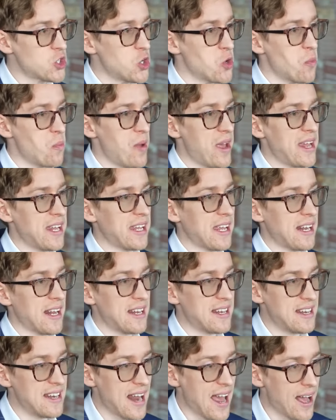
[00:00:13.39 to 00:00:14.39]
to make an
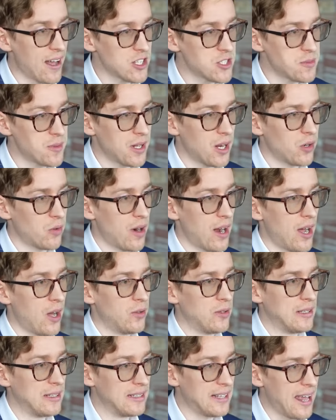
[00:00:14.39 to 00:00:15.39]
announcement
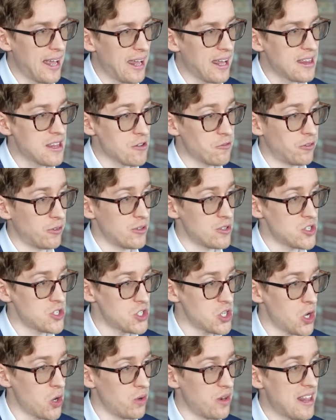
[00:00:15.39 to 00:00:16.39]
around laying the first
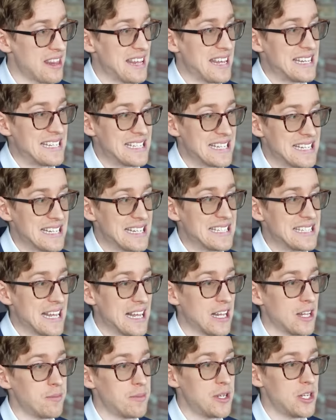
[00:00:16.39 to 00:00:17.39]
stone and they didn't
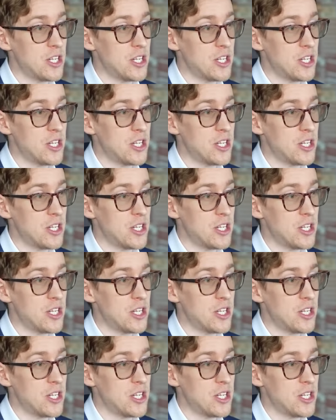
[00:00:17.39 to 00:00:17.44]
tell me